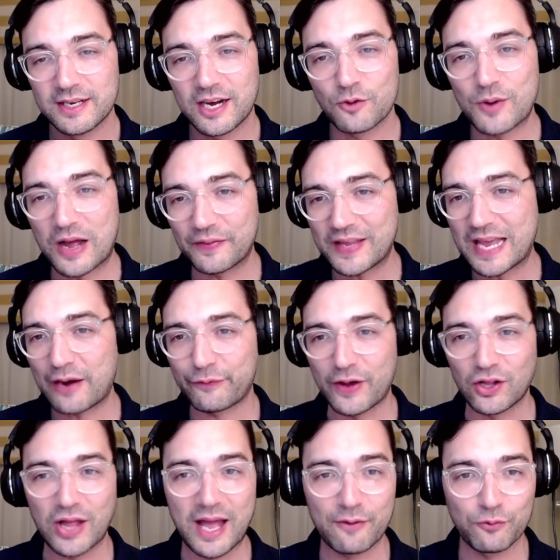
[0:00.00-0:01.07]
around the
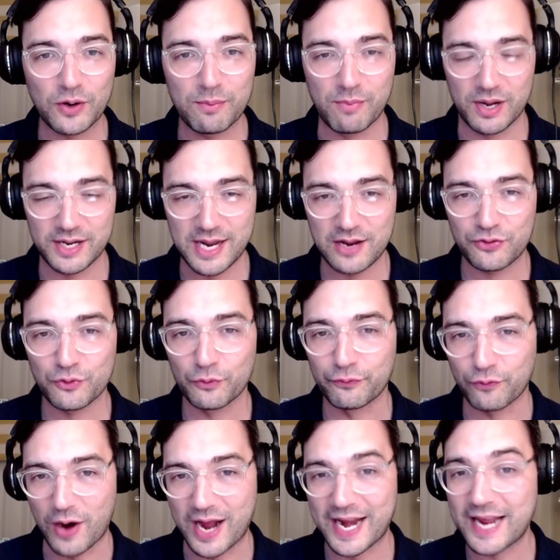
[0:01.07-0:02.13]
NFL every Monday through
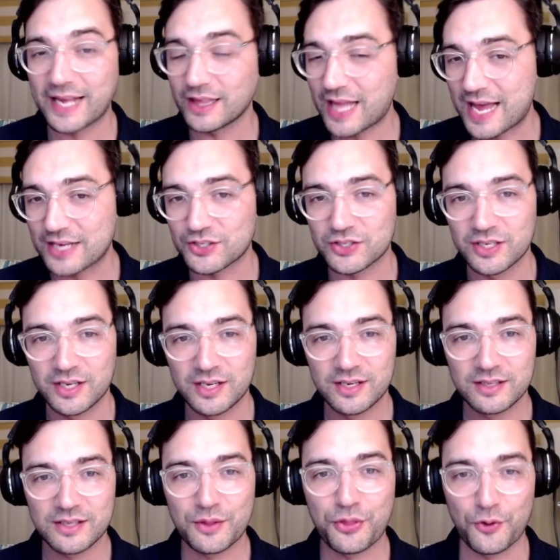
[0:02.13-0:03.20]
Friday in less
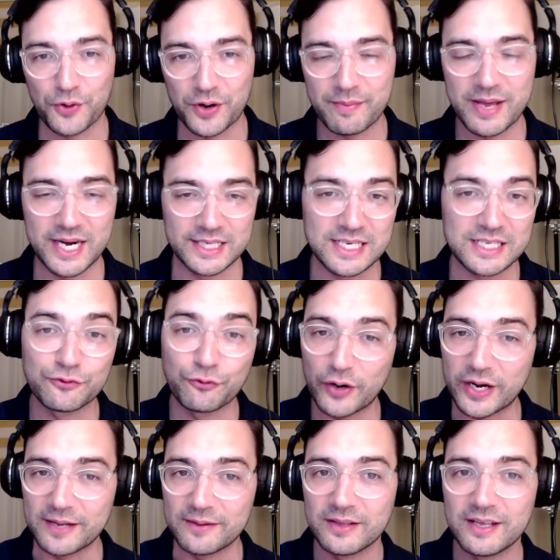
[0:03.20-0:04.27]
than 30 minutes. It's
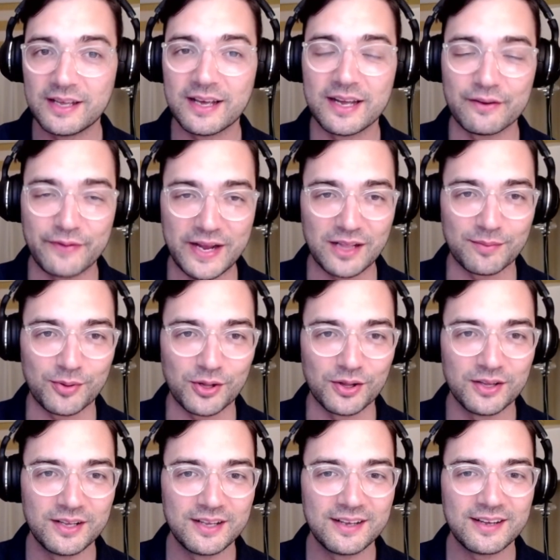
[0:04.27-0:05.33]
free and
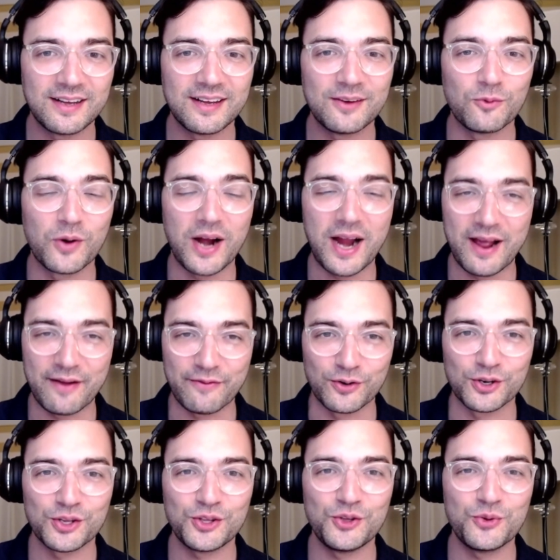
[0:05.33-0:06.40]
available
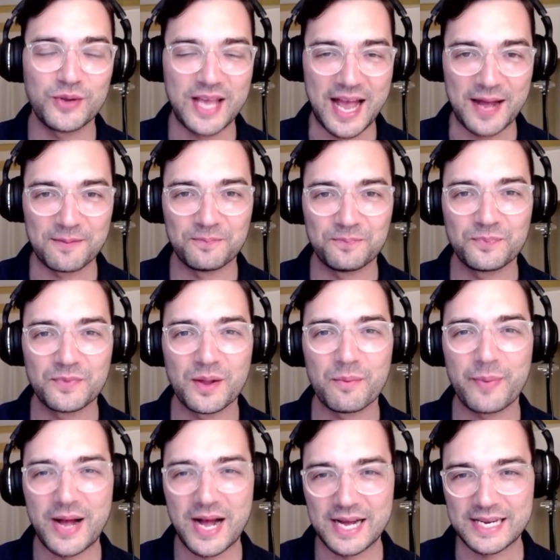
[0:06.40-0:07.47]
wherever you get
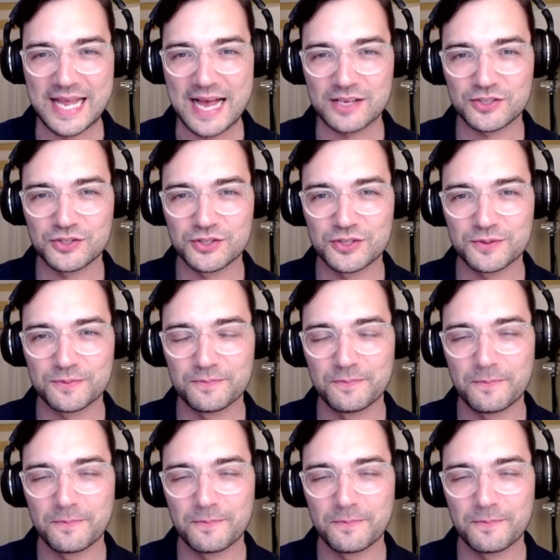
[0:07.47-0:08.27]
podcasts.